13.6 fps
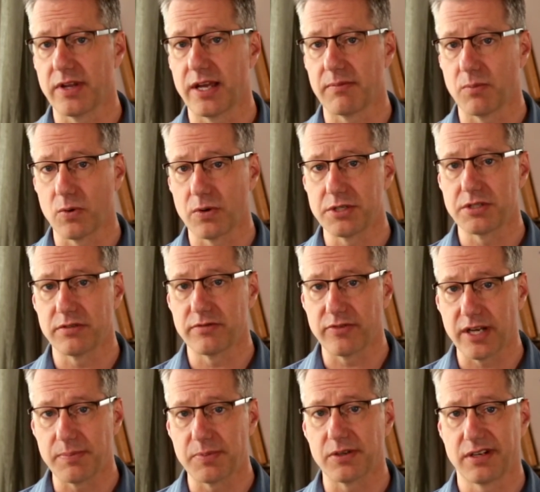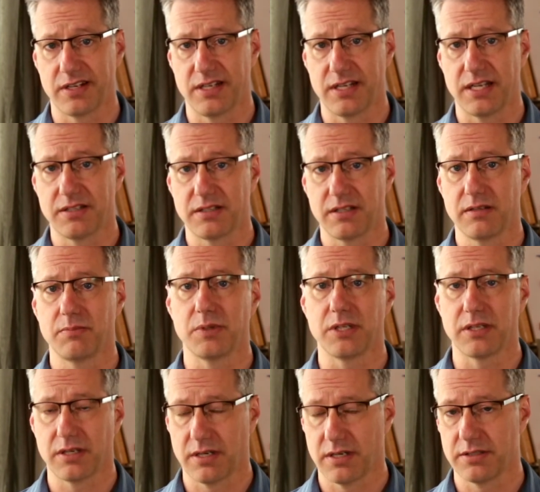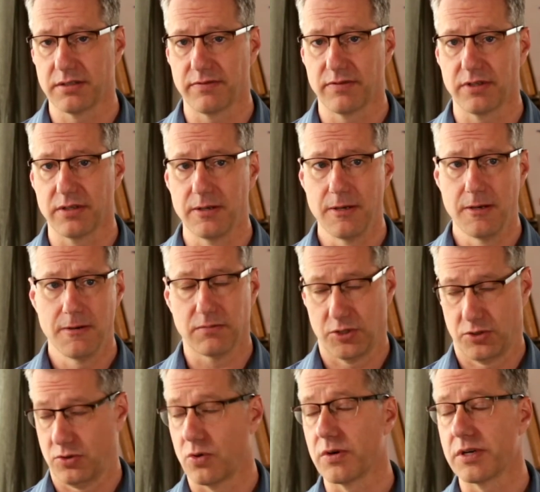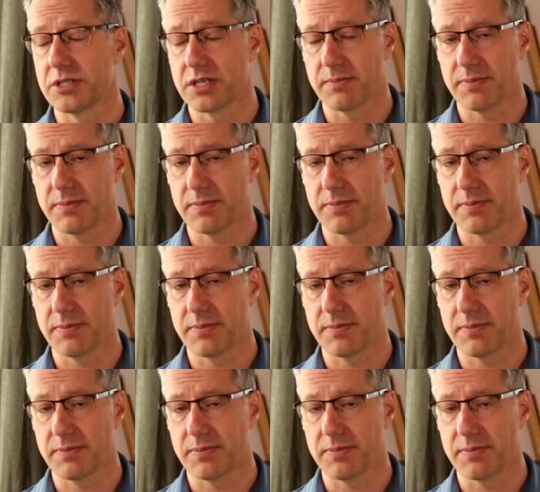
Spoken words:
that moisture vapor condensing because of the storage